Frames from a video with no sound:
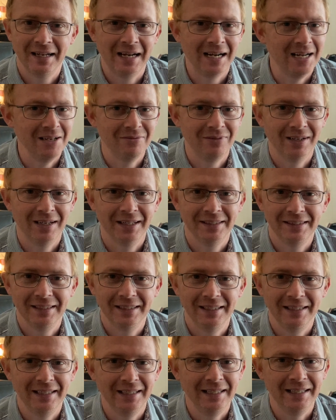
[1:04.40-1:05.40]
I've had
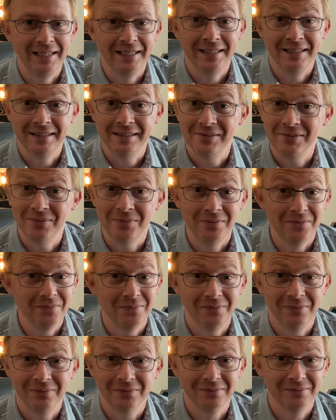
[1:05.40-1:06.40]
in
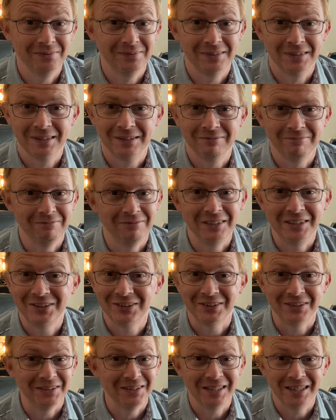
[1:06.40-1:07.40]

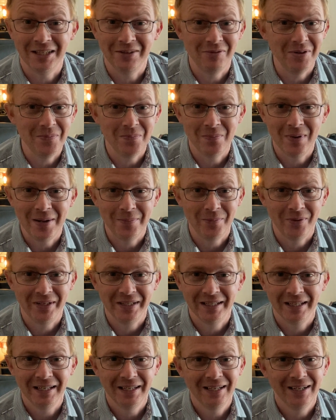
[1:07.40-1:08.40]
recent living
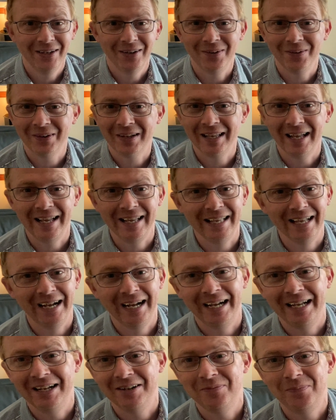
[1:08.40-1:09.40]
memory. Okay,
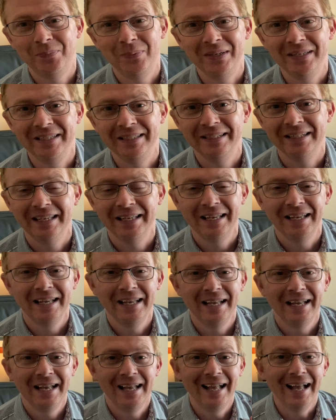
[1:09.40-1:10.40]
I have been
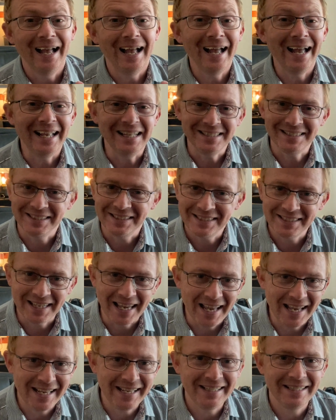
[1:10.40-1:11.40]

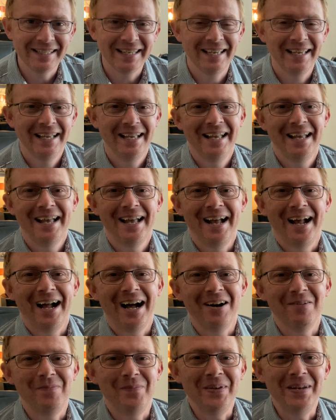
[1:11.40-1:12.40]
entertained,
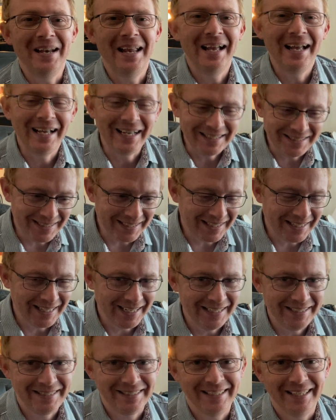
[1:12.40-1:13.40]
I've been
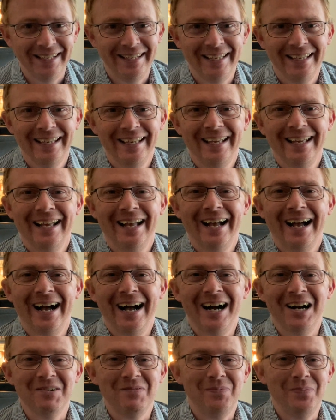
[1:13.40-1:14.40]
educated,
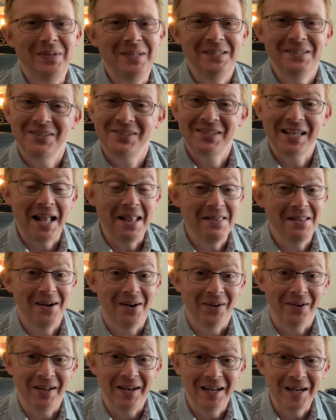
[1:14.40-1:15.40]
I've been sent
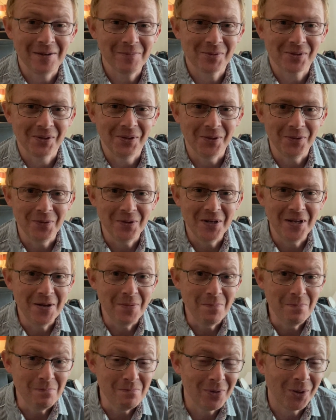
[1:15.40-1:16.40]
on an absolute
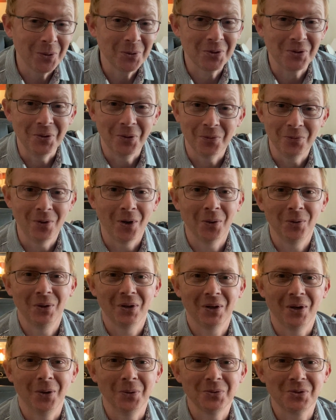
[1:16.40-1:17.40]
emotional roller
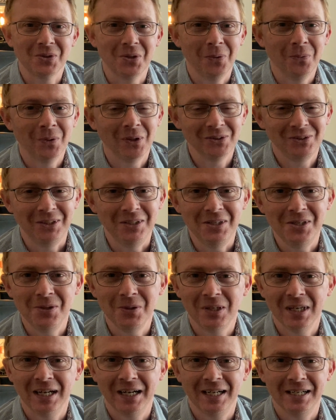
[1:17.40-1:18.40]
coaster watching you
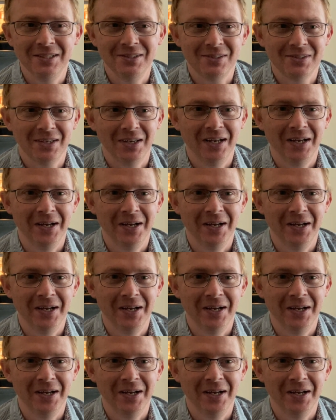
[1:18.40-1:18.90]
guys